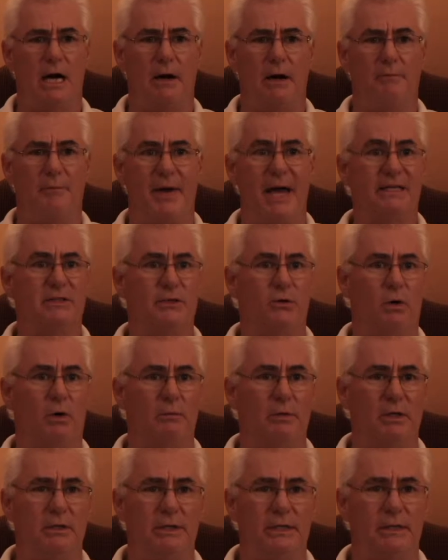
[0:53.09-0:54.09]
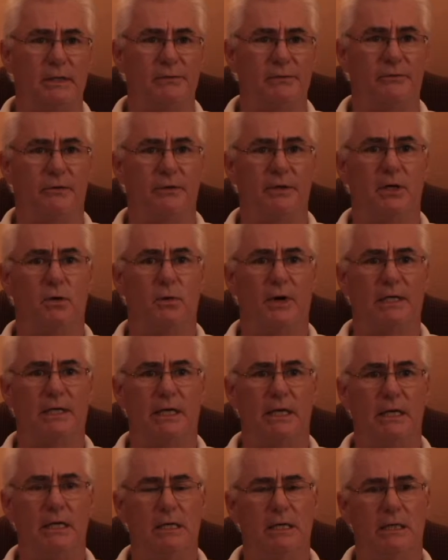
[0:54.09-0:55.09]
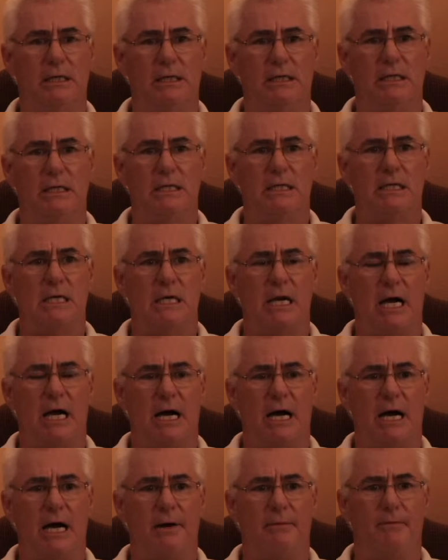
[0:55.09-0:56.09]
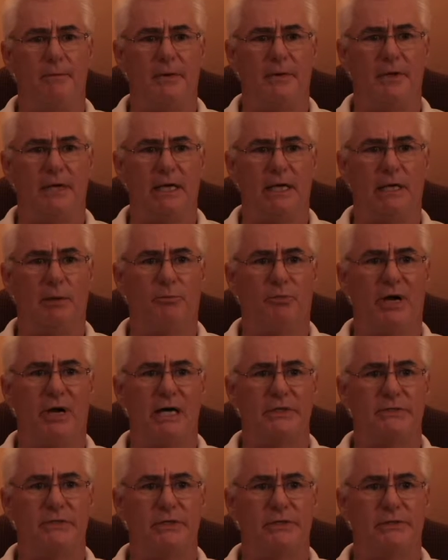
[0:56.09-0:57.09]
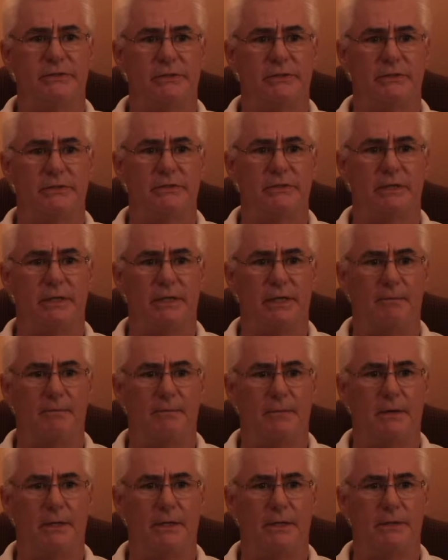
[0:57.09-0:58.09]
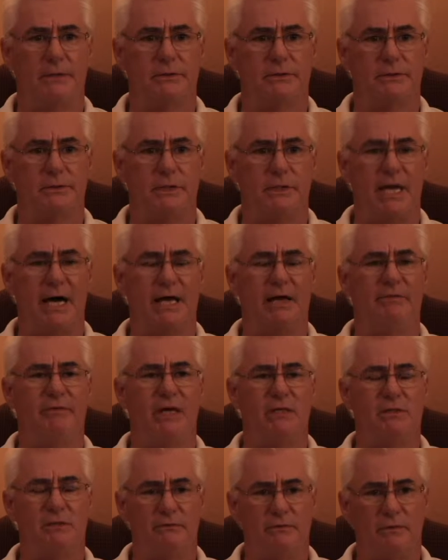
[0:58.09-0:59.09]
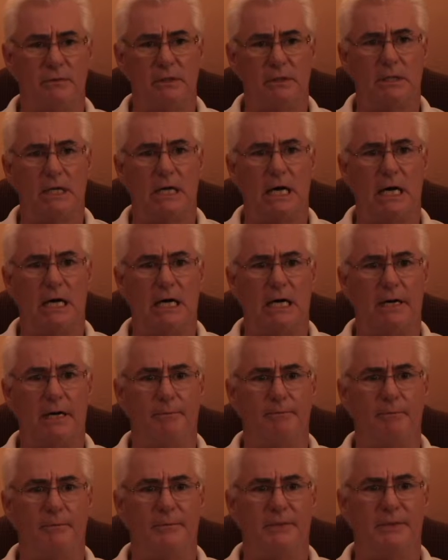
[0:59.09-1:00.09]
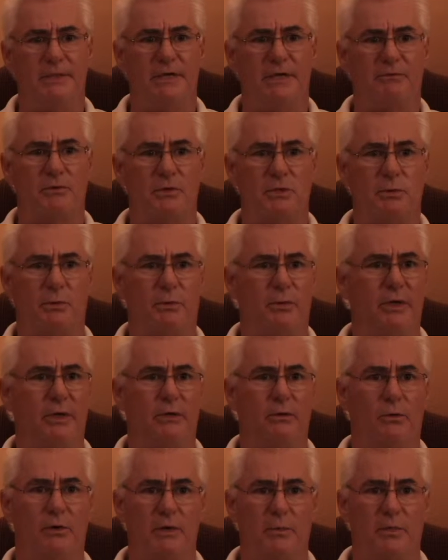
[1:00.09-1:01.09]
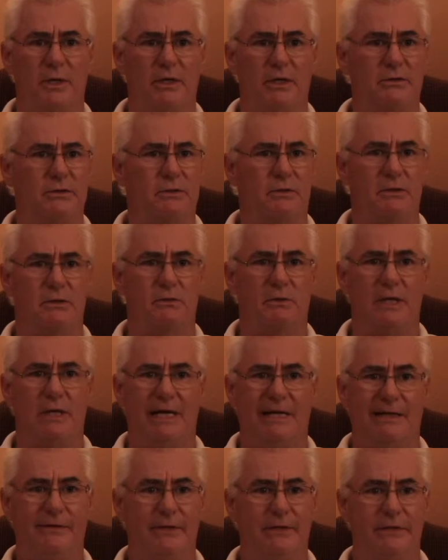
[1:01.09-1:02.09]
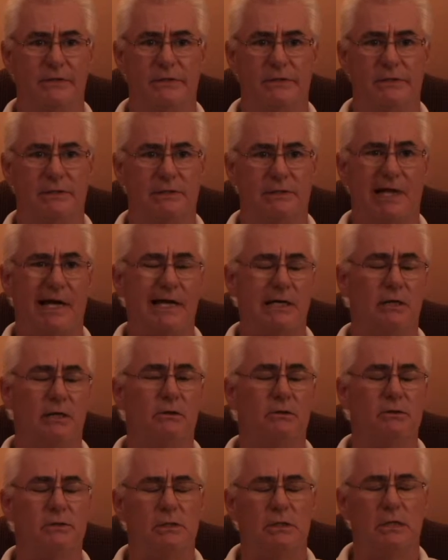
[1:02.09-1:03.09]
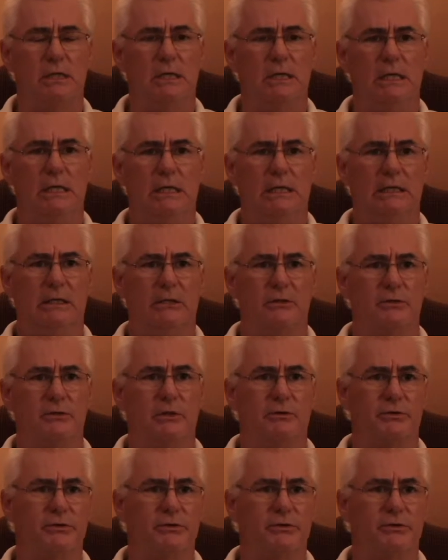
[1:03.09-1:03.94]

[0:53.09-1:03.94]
back to normal very quickly. The healing process is non-invasive. The difference between orthopedic surgery and this is light years. There's no